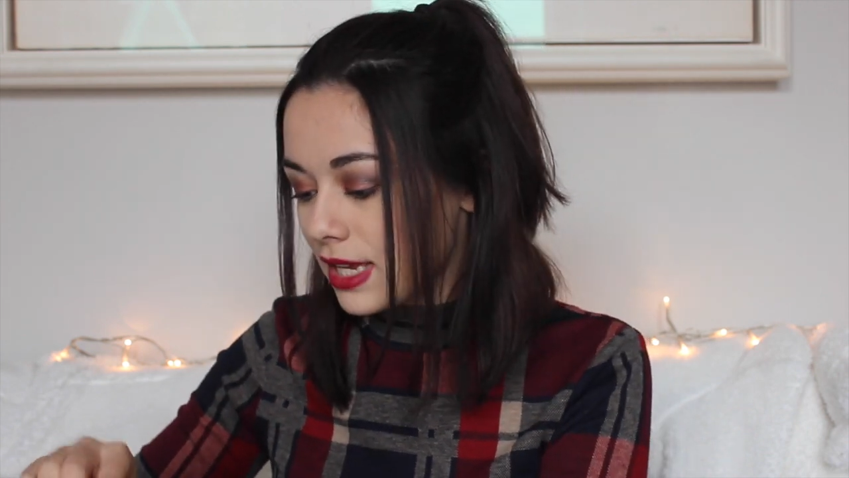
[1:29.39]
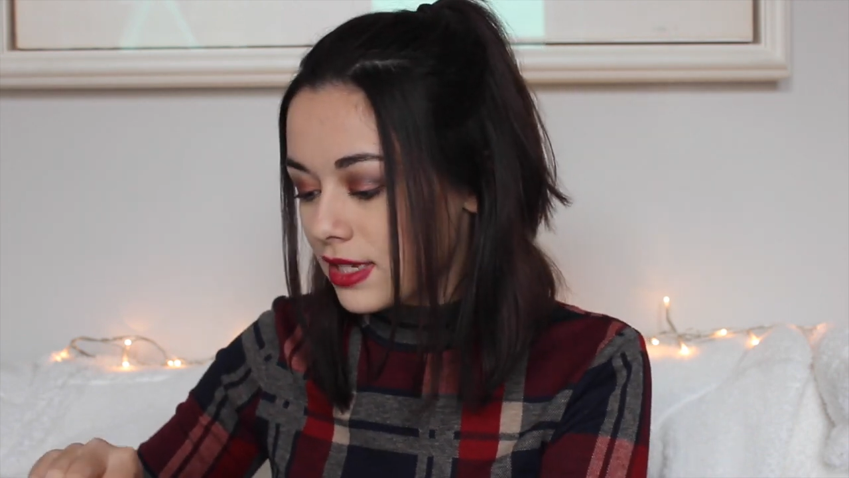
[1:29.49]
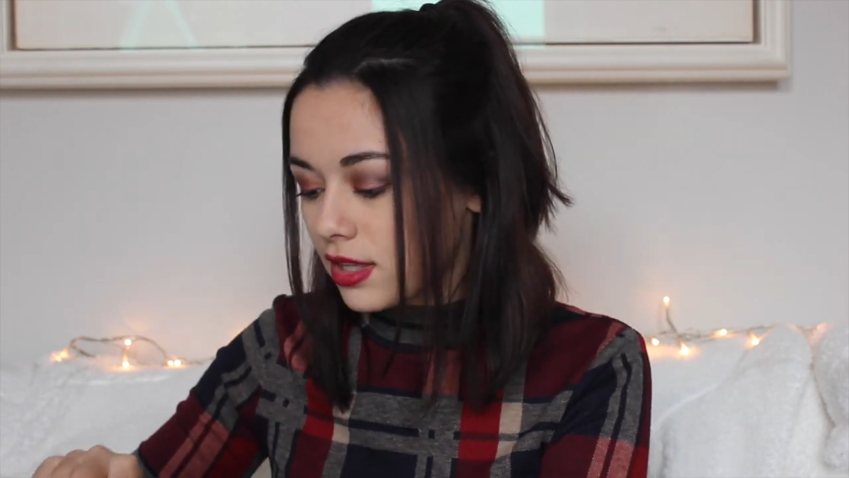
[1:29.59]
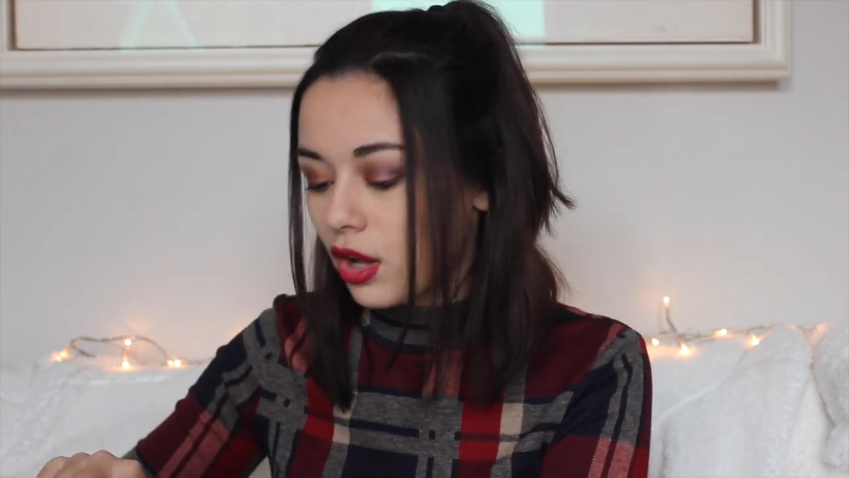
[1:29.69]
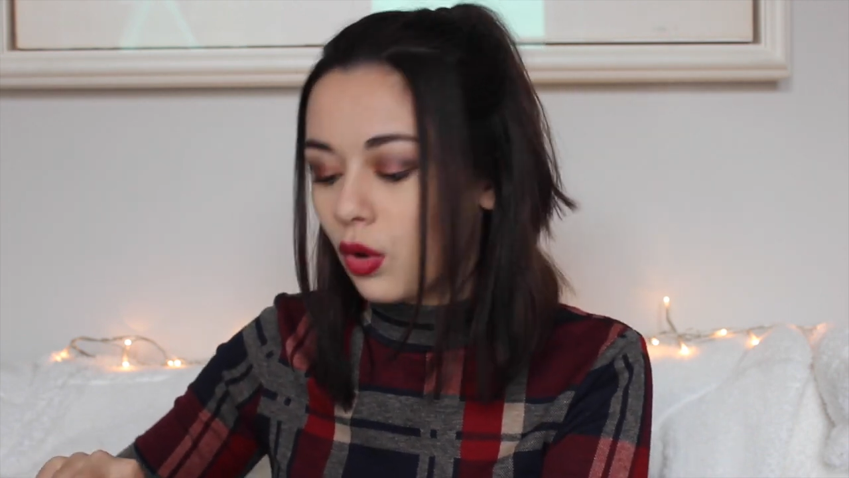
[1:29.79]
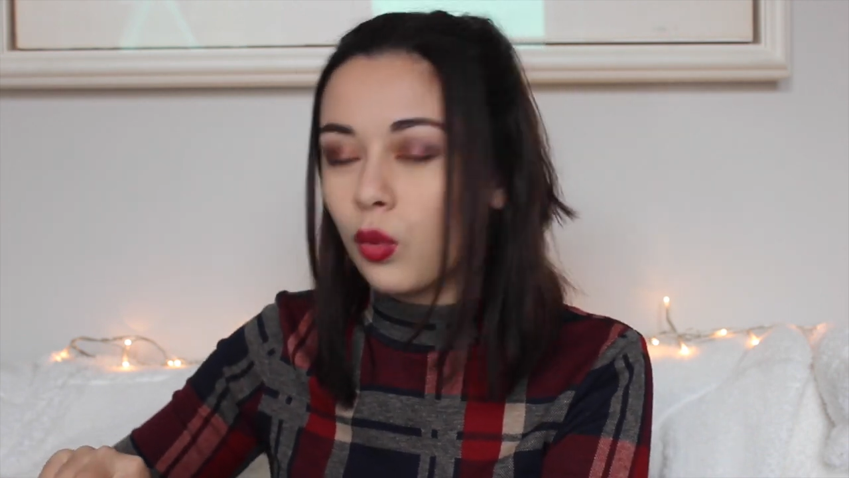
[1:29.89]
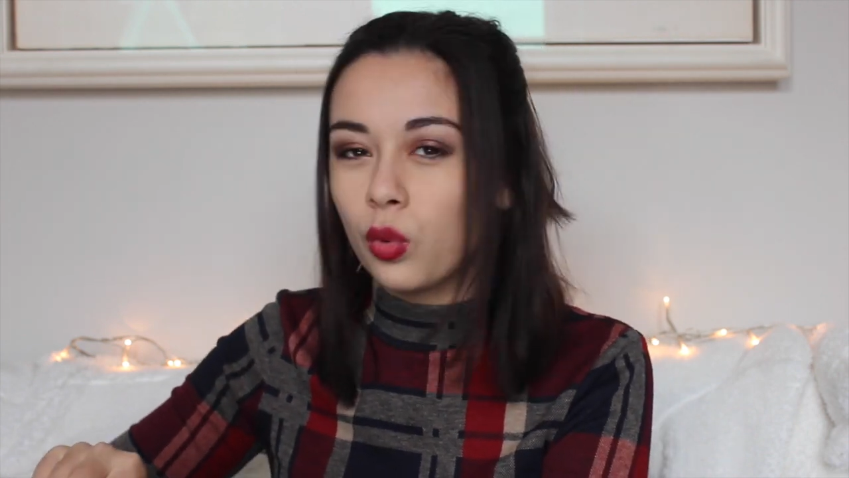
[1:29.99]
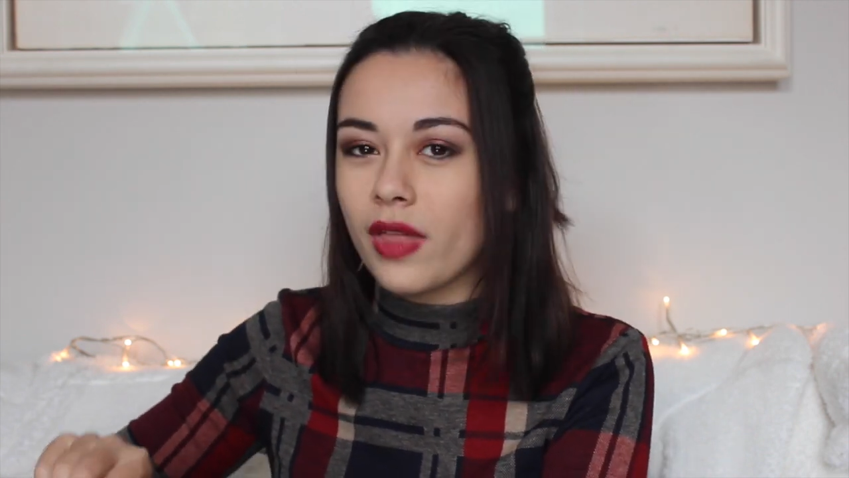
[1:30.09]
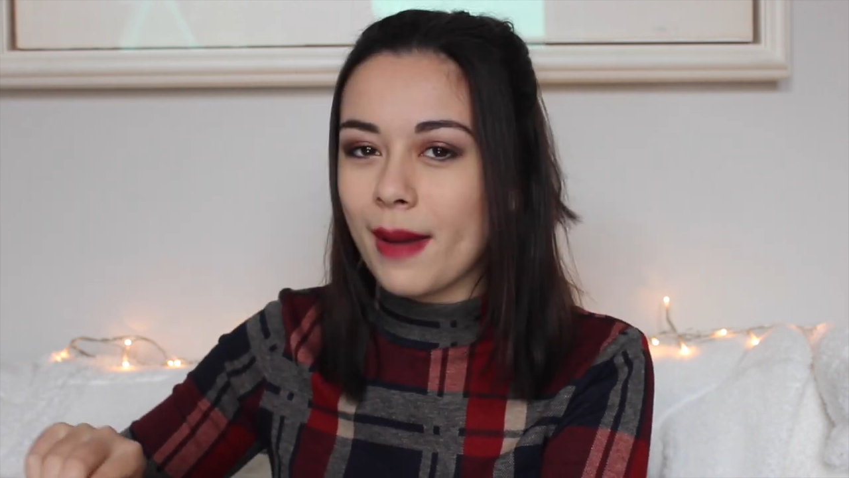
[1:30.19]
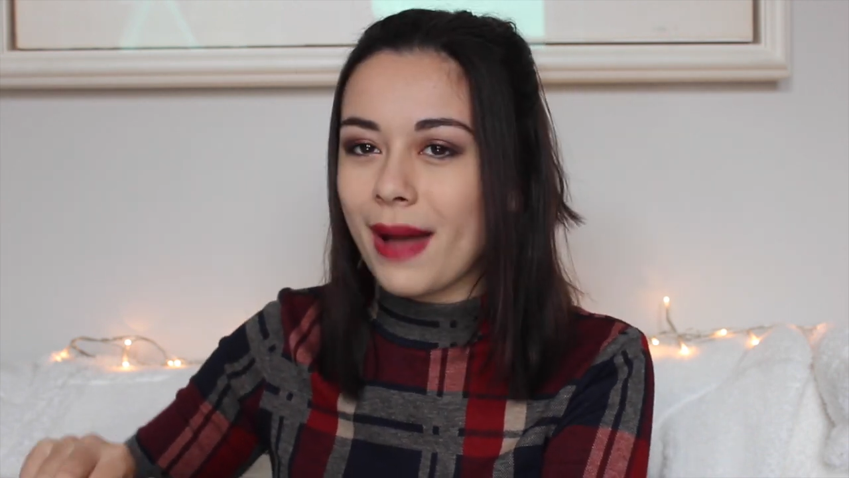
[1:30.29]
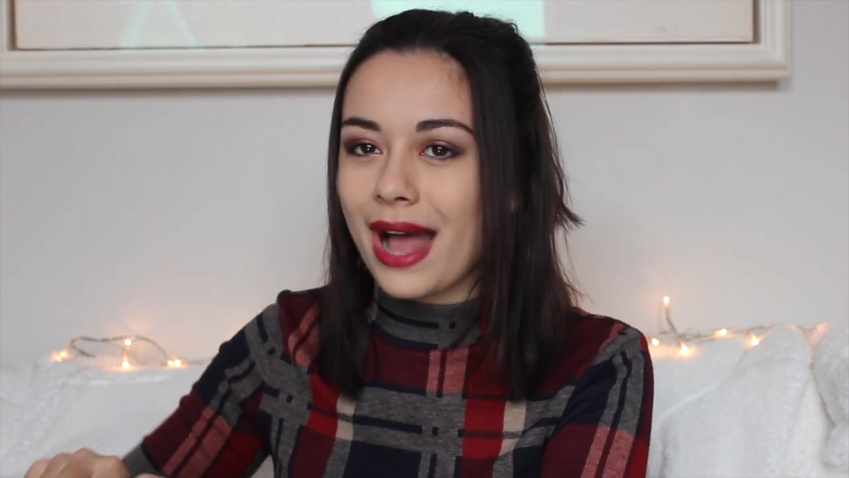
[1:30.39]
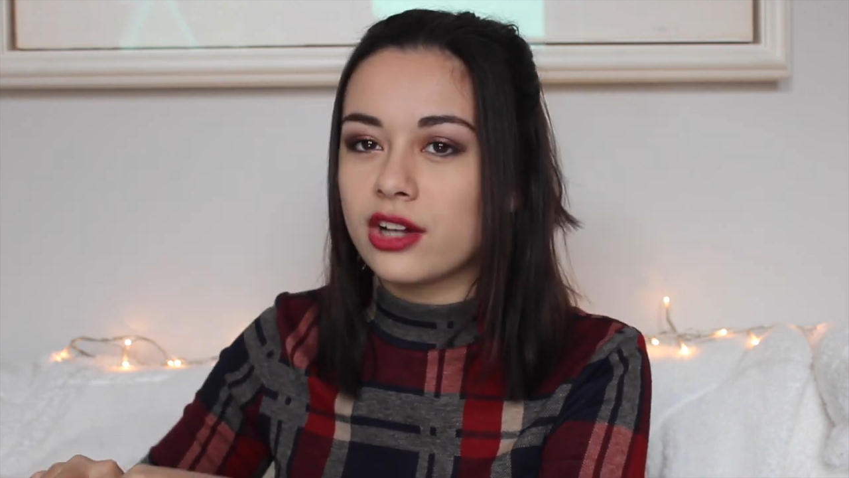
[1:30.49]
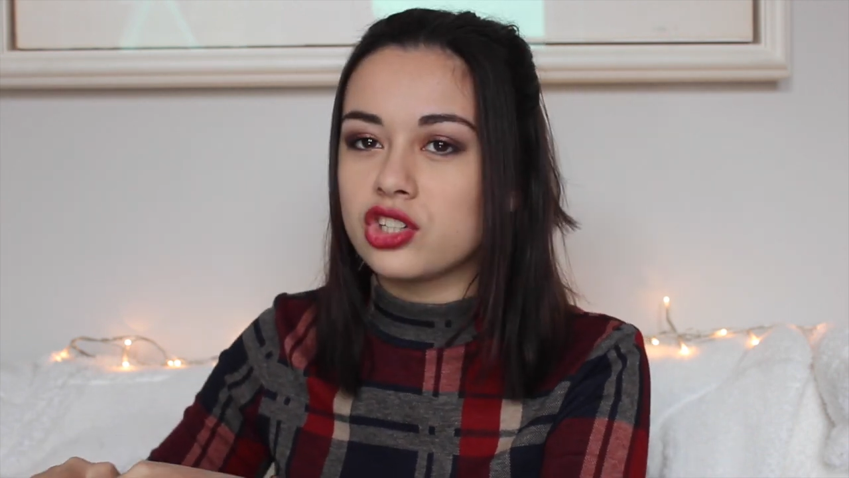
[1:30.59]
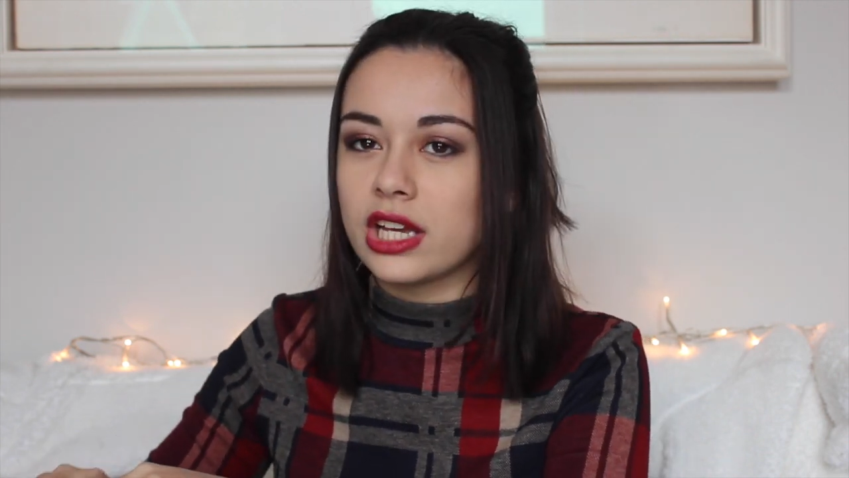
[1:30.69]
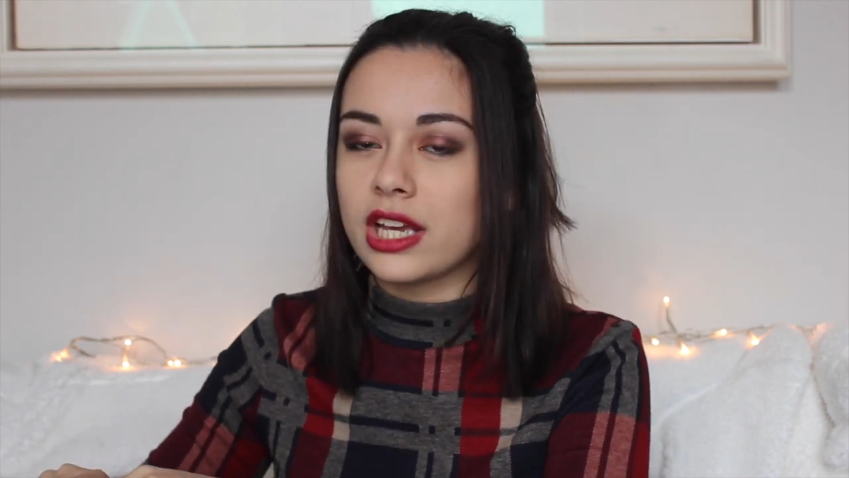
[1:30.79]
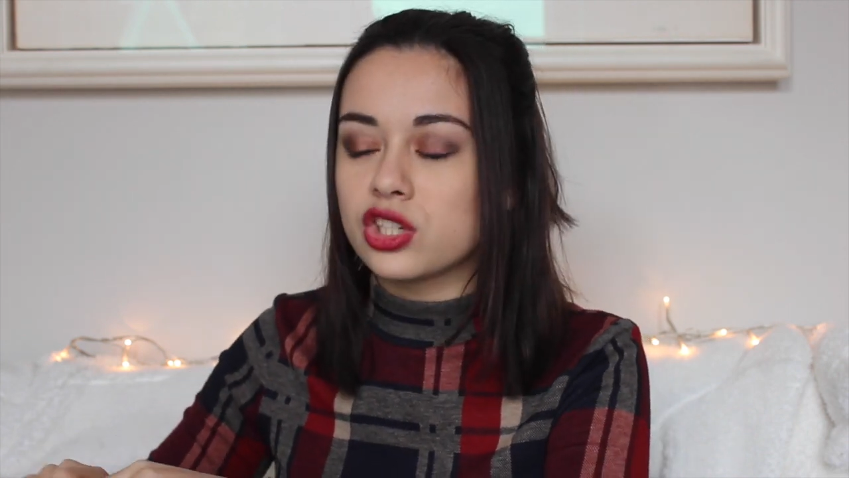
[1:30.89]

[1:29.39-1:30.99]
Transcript: is that all their packaging